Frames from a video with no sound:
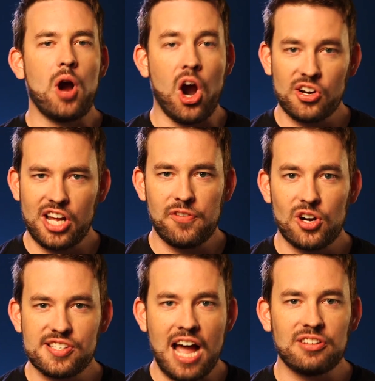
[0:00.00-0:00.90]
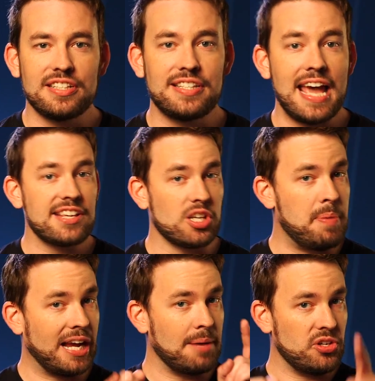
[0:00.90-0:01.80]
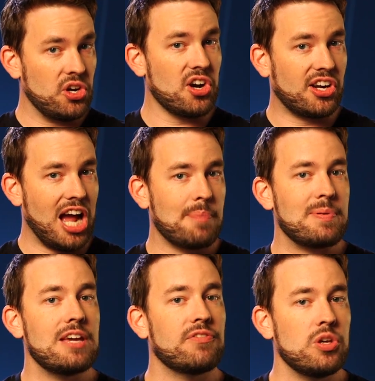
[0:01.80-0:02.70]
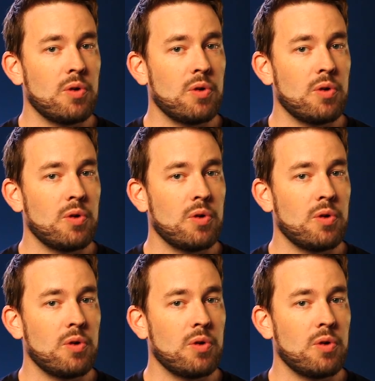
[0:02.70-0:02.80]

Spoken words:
hardcover is out today, so pick up your copy if